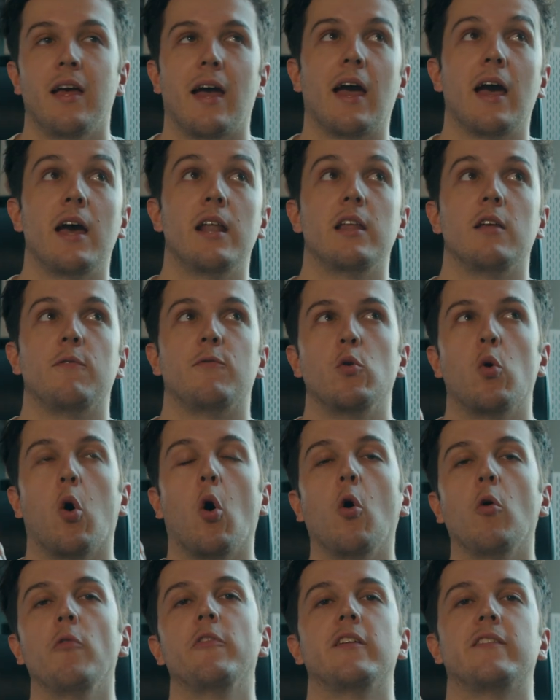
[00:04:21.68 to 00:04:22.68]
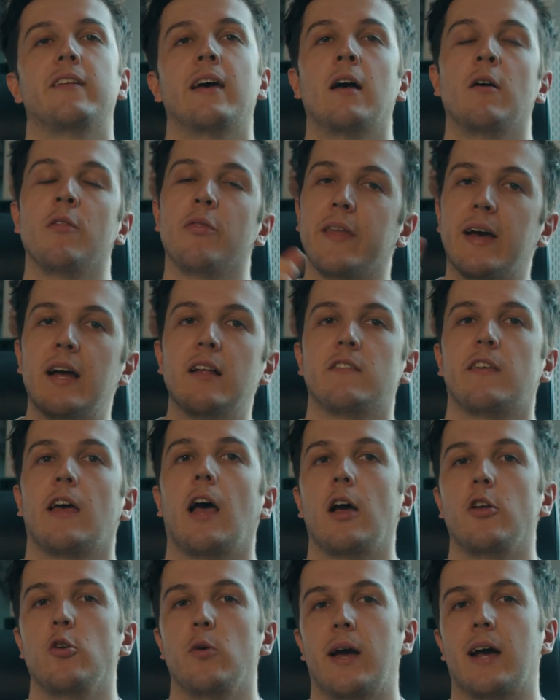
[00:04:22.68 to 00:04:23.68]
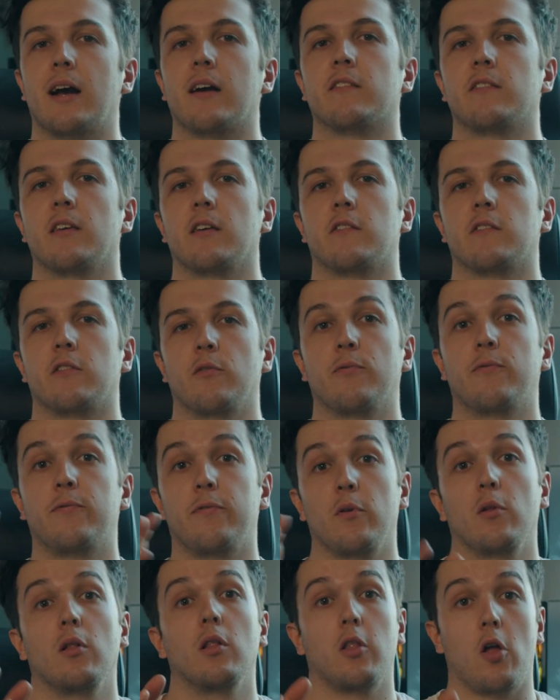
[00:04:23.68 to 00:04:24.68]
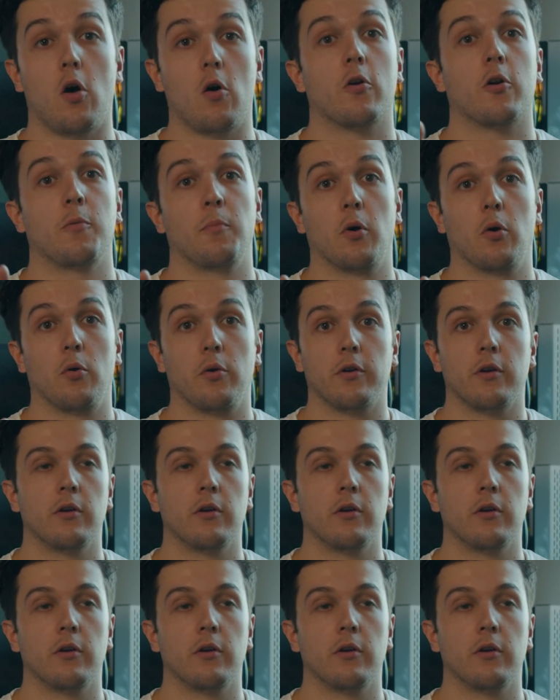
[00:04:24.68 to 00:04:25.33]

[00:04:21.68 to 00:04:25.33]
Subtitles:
And if you hold it down, that's how you access the full lock mode.